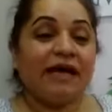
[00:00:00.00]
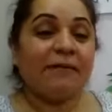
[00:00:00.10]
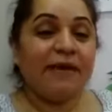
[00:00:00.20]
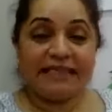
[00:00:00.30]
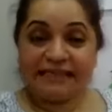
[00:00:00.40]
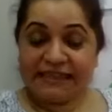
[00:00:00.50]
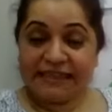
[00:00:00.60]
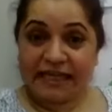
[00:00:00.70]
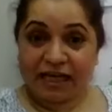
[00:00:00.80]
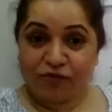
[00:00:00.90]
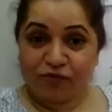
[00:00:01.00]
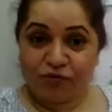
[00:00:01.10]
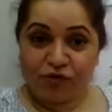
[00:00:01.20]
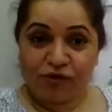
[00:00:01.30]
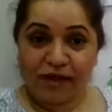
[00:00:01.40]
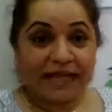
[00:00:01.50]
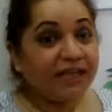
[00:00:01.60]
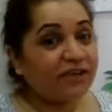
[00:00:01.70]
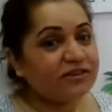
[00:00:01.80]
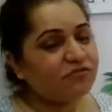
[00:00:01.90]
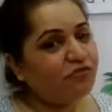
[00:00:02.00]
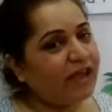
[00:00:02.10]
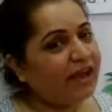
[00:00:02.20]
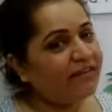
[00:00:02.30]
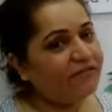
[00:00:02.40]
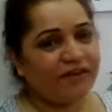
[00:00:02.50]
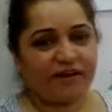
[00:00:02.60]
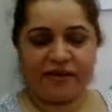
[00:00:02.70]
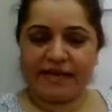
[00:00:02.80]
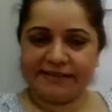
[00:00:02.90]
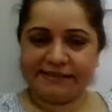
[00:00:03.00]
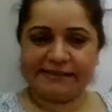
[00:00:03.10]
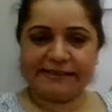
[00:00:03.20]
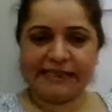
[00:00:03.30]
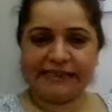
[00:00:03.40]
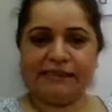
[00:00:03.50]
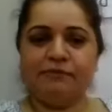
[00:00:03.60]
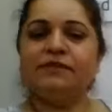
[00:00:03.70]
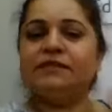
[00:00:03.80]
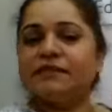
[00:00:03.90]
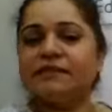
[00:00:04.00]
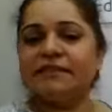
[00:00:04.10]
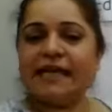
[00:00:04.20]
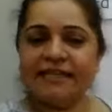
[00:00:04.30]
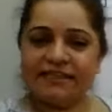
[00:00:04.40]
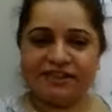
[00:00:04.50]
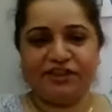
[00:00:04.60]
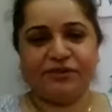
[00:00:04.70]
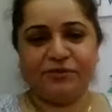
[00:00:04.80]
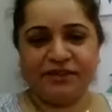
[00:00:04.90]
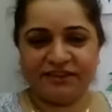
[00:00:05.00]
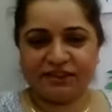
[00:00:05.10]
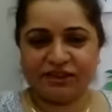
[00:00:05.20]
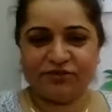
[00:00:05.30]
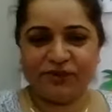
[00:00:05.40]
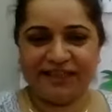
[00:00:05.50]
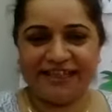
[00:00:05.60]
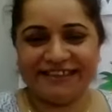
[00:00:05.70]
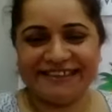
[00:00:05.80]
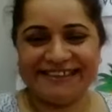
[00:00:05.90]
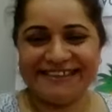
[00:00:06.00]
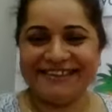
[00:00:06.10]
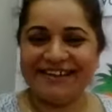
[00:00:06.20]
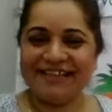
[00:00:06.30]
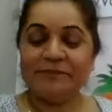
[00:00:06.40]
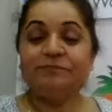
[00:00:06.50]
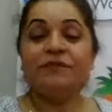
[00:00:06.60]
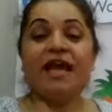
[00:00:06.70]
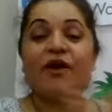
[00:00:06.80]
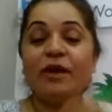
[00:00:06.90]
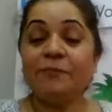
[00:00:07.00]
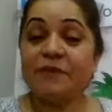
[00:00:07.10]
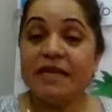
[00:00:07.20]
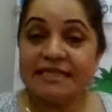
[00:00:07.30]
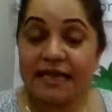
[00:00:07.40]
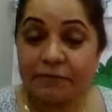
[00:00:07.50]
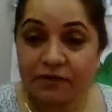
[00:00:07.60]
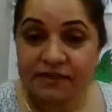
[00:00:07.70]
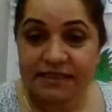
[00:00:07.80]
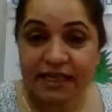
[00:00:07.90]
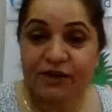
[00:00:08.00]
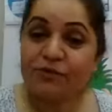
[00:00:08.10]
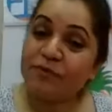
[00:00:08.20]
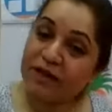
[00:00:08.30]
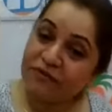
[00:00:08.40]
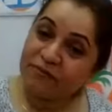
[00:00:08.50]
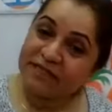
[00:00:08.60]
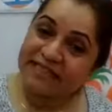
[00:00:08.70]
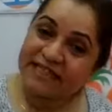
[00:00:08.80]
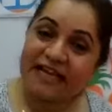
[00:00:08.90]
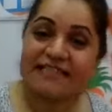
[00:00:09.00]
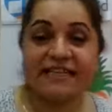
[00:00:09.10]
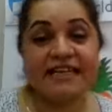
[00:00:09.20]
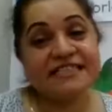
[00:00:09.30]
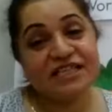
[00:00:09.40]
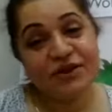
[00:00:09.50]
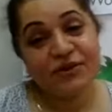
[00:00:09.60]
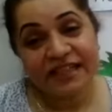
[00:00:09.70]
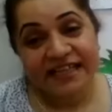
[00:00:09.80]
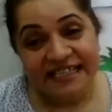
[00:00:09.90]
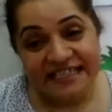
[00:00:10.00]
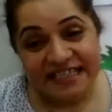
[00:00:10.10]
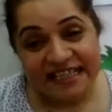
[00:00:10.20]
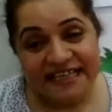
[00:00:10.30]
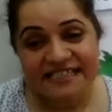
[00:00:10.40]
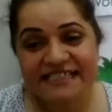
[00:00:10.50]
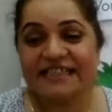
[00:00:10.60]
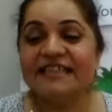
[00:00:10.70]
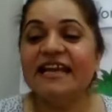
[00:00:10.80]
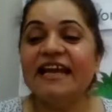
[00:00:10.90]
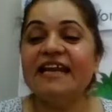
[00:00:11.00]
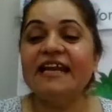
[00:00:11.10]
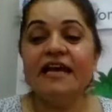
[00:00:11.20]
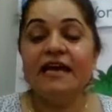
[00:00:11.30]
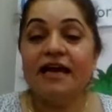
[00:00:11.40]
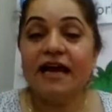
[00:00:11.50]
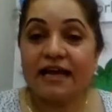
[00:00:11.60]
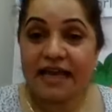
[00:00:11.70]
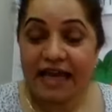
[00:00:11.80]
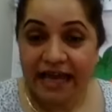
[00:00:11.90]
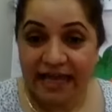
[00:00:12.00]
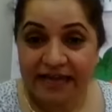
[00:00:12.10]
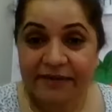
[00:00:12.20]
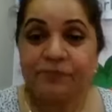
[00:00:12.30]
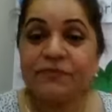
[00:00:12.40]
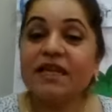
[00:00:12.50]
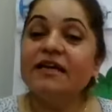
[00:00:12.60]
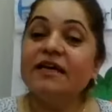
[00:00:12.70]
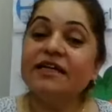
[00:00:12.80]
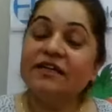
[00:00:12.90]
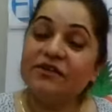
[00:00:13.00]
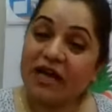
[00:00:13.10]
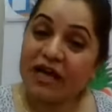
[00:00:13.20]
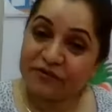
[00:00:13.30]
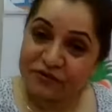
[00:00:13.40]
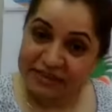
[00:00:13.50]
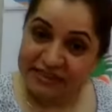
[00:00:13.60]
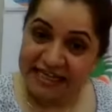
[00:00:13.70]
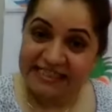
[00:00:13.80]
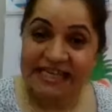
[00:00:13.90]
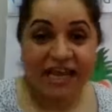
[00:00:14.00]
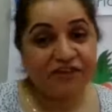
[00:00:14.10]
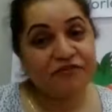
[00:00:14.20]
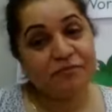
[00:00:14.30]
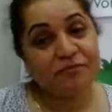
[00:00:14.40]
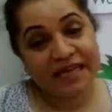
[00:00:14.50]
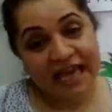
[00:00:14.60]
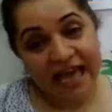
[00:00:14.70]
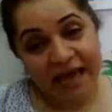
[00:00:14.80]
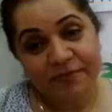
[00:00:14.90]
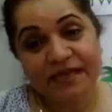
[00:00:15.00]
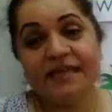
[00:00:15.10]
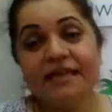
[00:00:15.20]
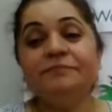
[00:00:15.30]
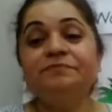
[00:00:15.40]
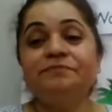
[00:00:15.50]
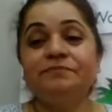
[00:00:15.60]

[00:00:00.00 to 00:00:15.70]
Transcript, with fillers: amazingly colorful, and looks very, very nice. I see this stays here. This looks very nice, right? Okay, so I'm going to say goodbye from this class, and I'll see you in the next class. Till then, again, you have to stay safe, be happy,